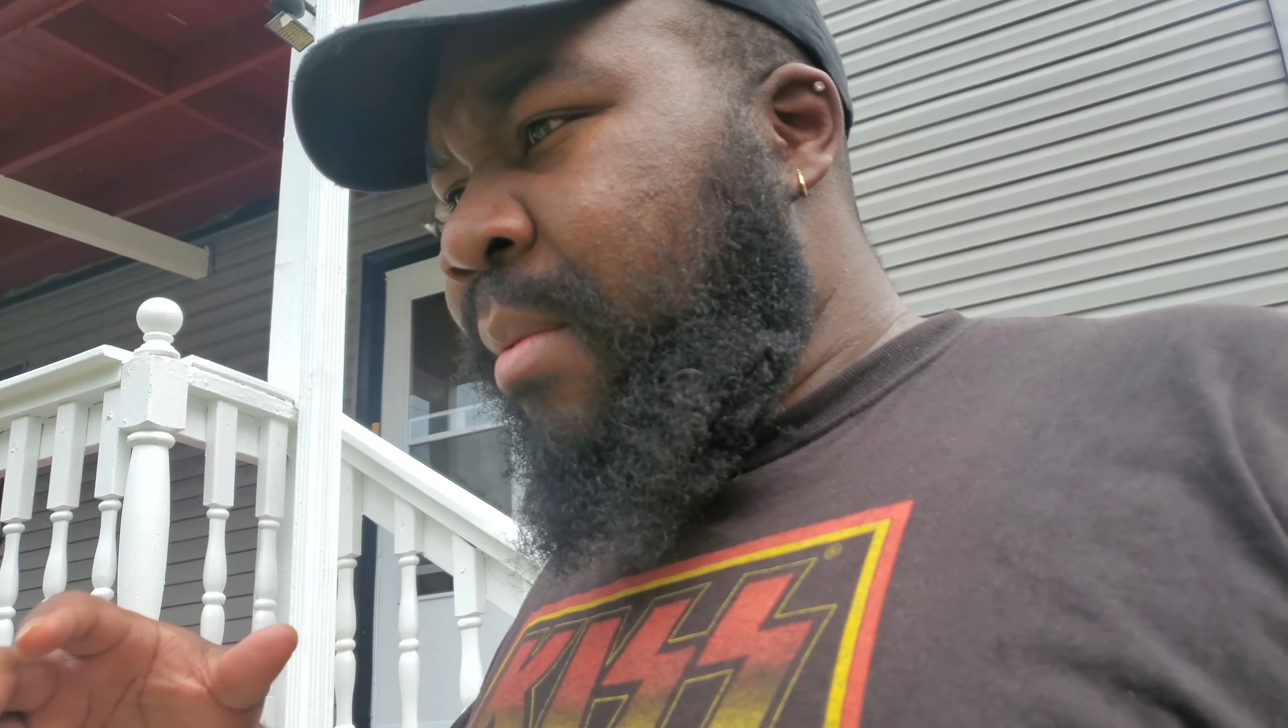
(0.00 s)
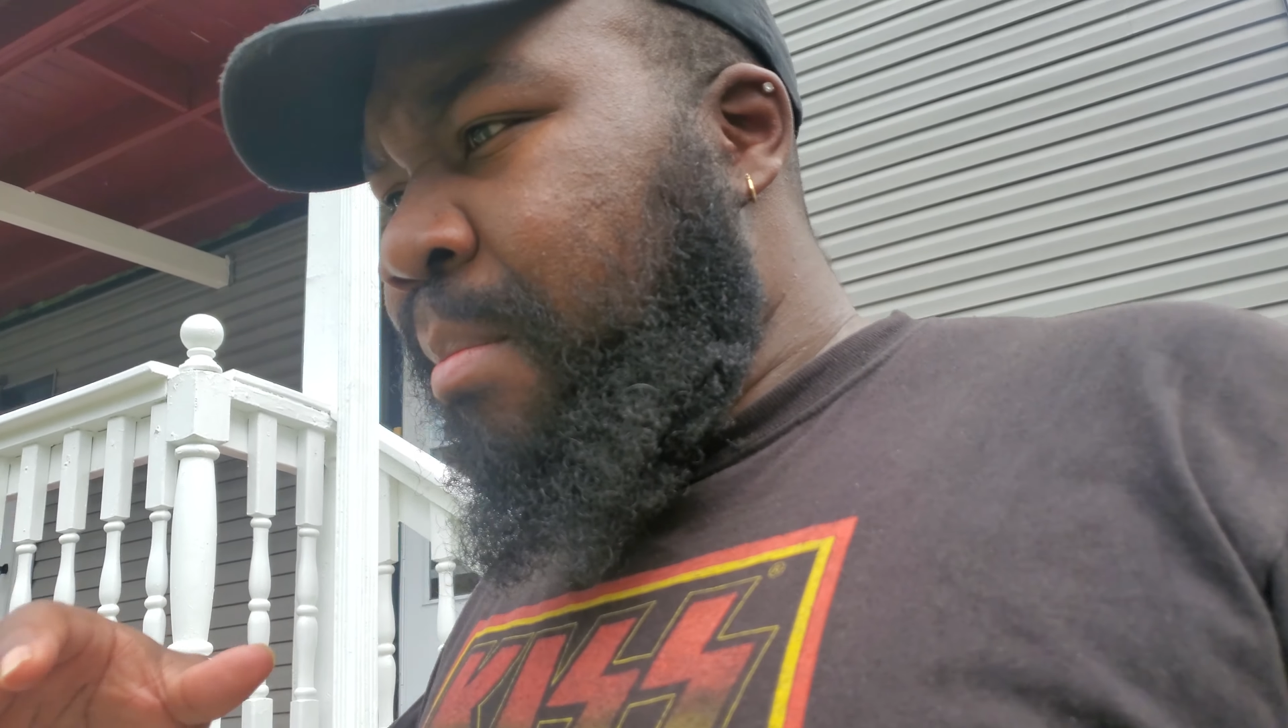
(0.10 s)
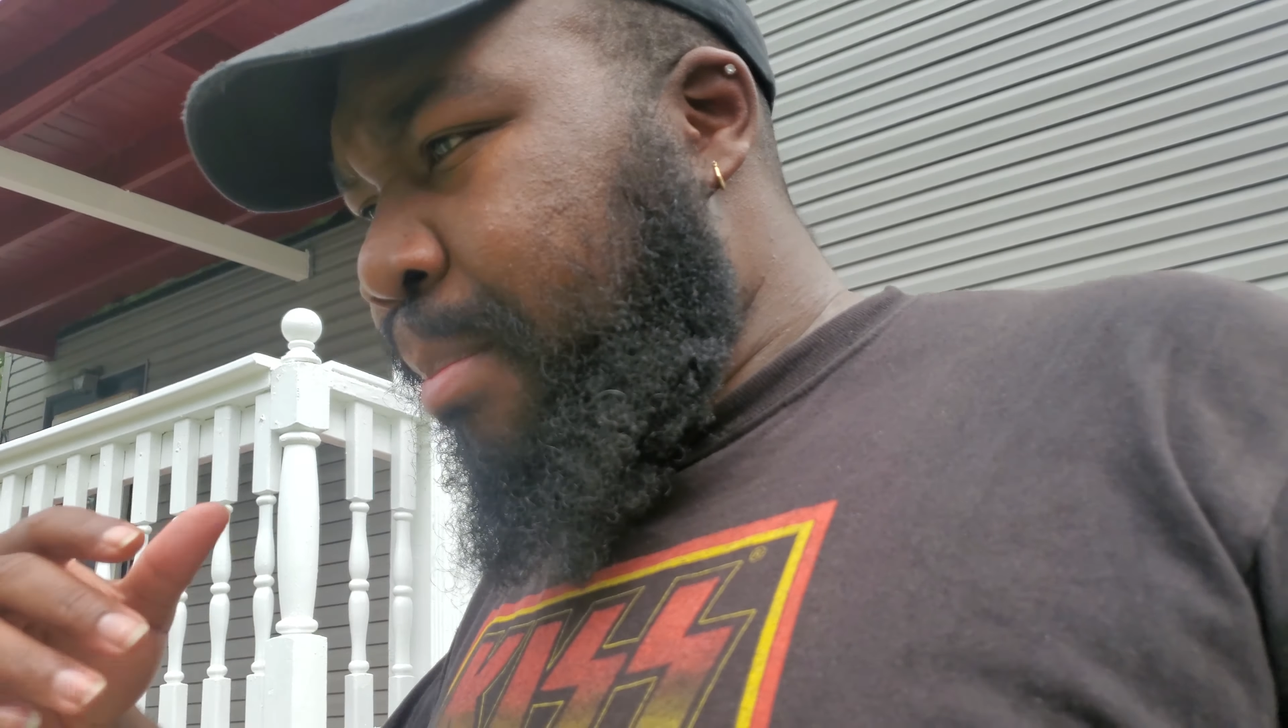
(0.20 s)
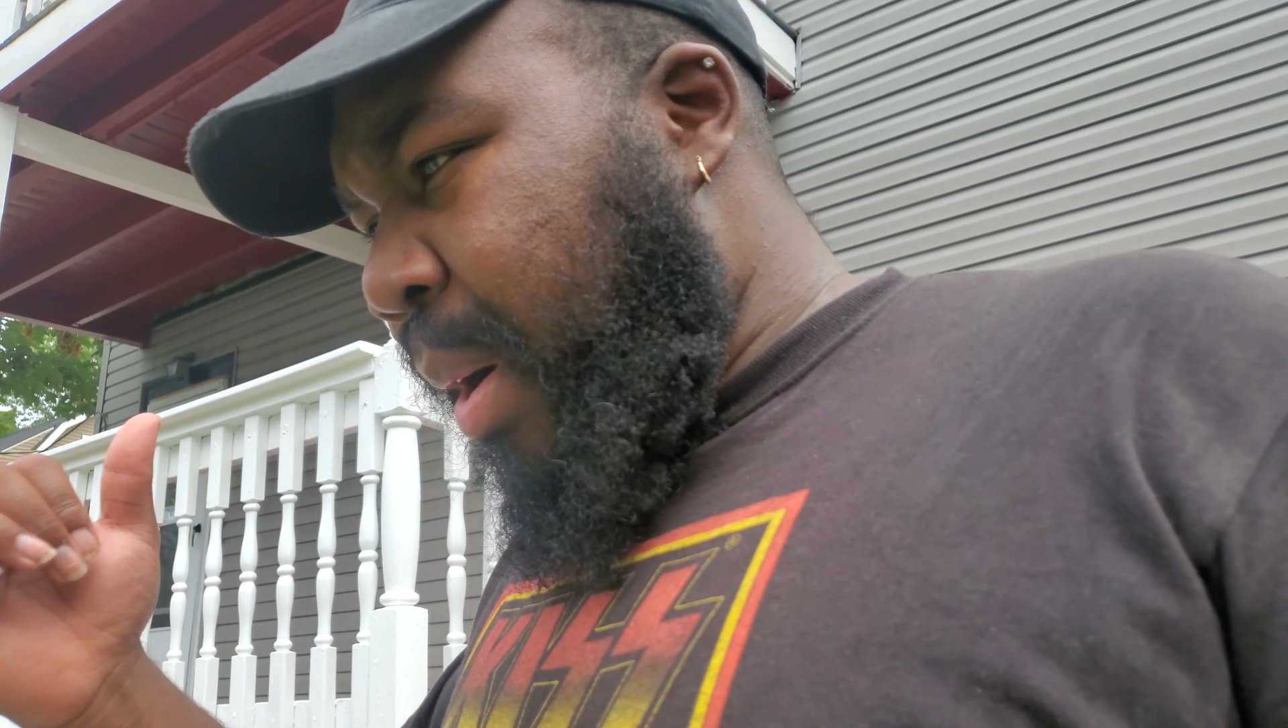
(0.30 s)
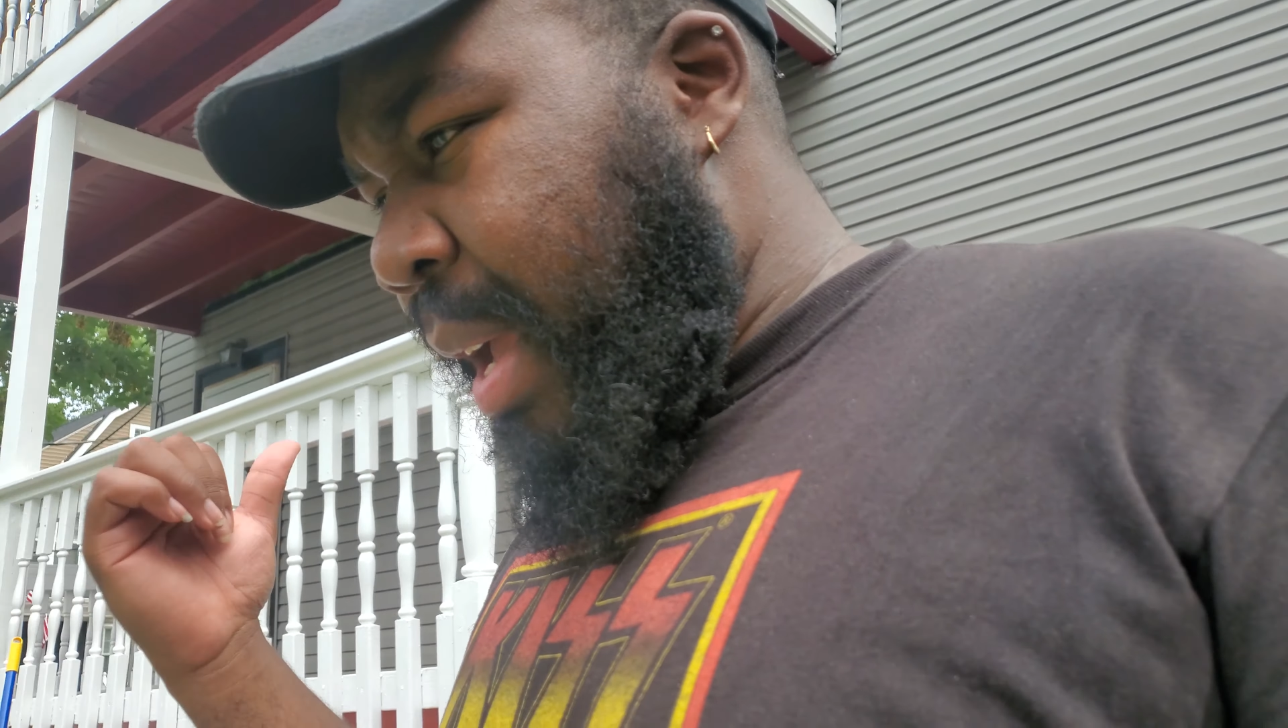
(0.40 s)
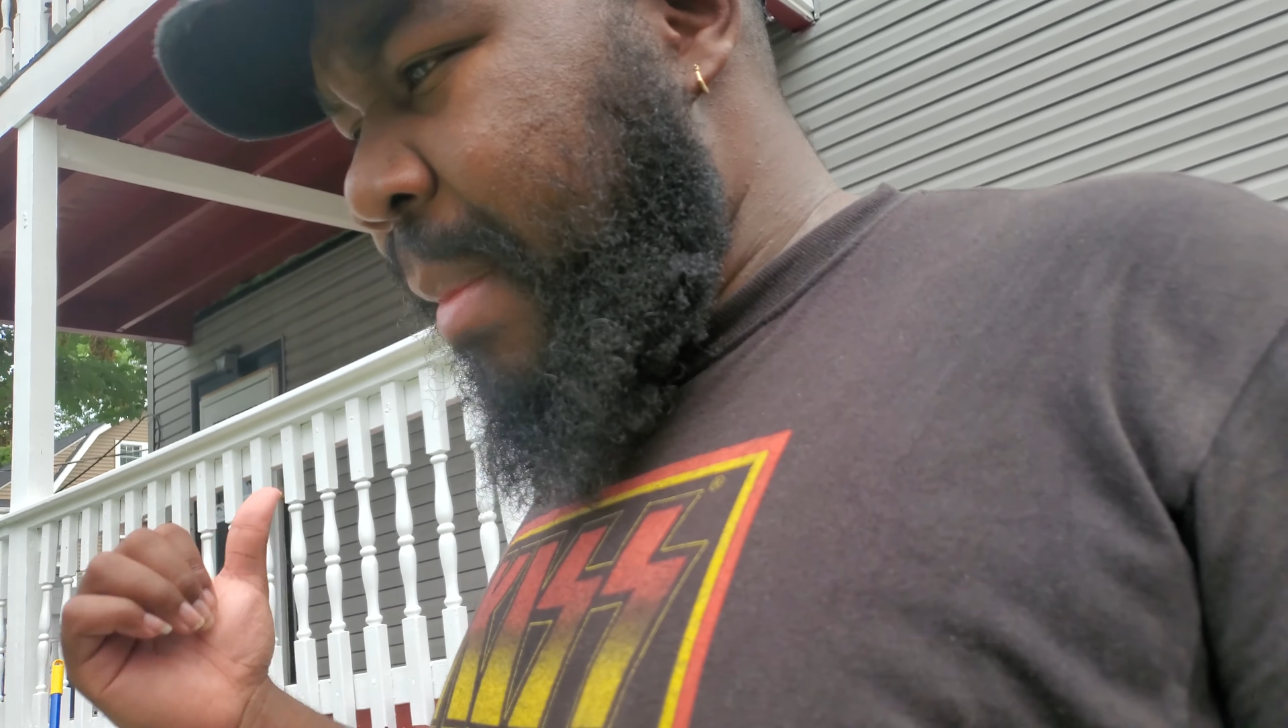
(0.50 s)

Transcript: bring it